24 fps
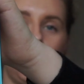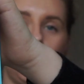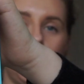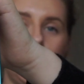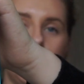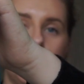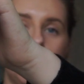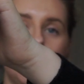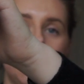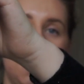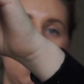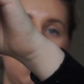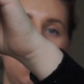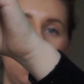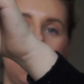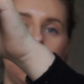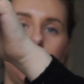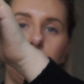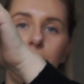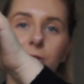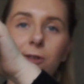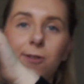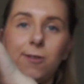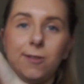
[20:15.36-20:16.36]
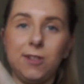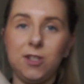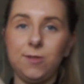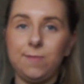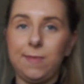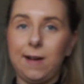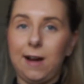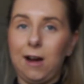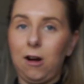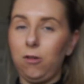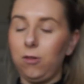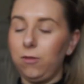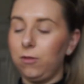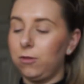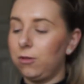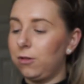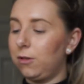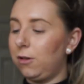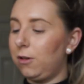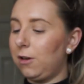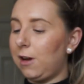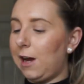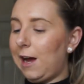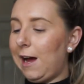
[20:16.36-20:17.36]
has talked about,
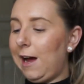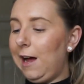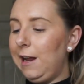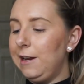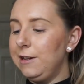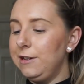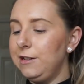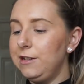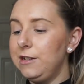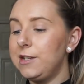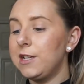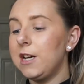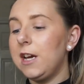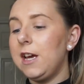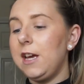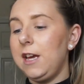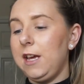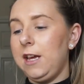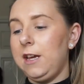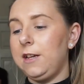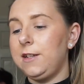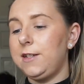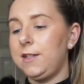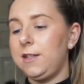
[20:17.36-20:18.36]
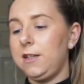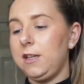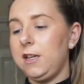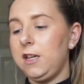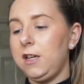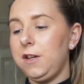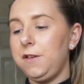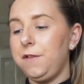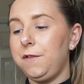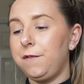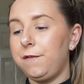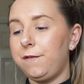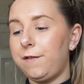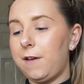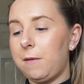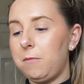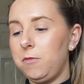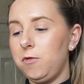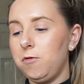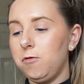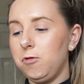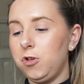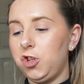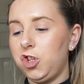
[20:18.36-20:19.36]
and it's the
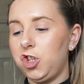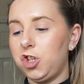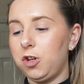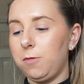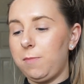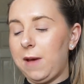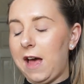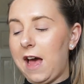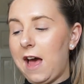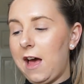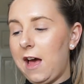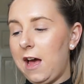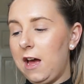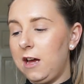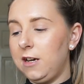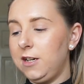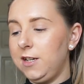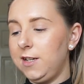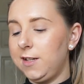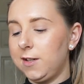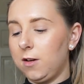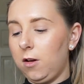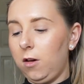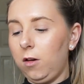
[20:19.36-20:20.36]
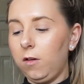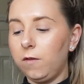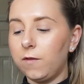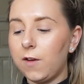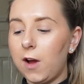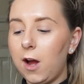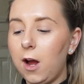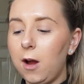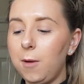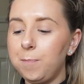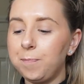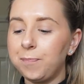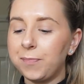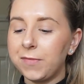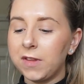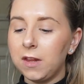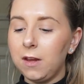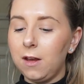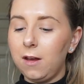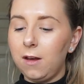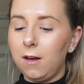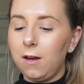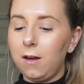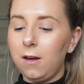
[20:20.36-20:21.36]
Vamoosh Pet Hair Dissolver.
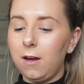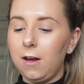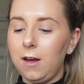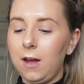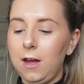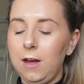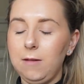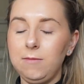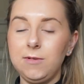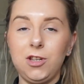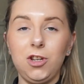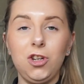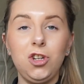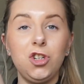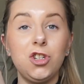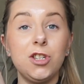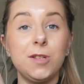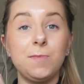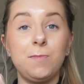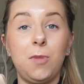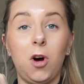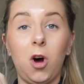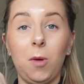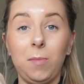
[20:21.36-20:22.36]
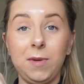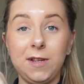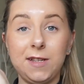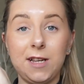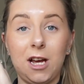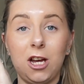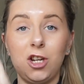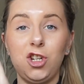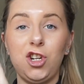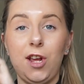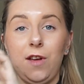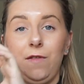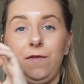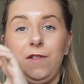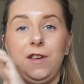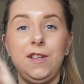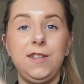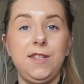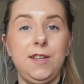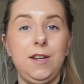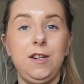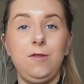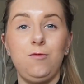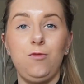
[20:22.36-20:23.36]
So you just pop a sachet of
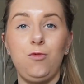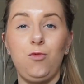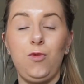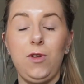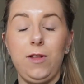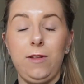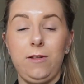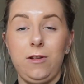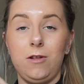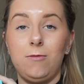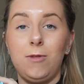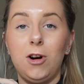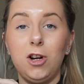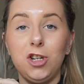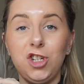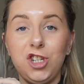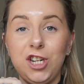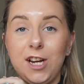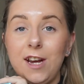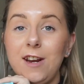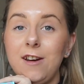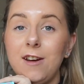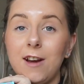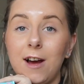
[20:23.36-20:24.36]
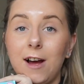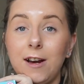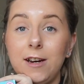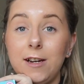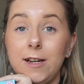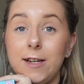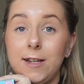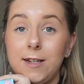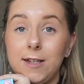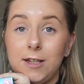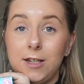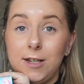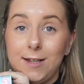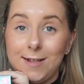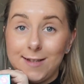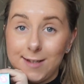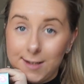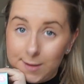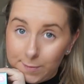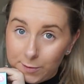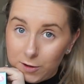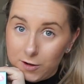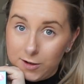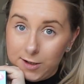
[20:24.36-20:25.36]
this in with your washing, and it is
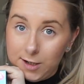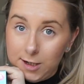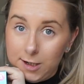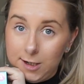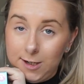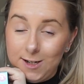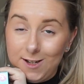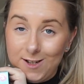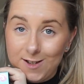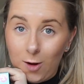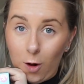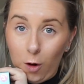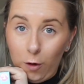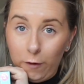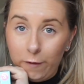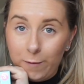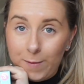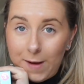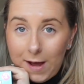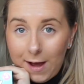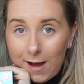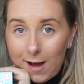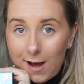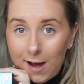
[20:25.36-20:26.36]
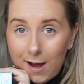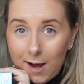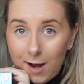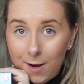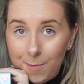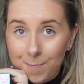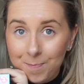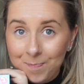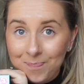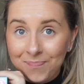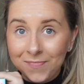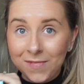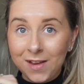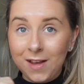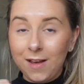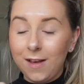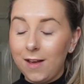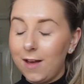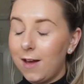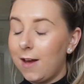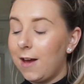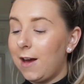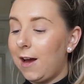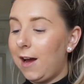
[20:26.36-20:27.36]
supposed to dissolve pet hair.
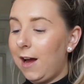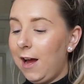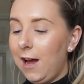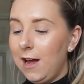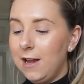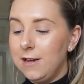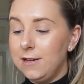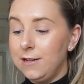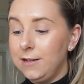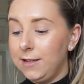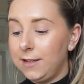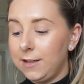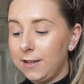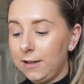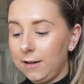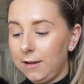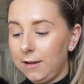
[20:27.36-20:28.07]
And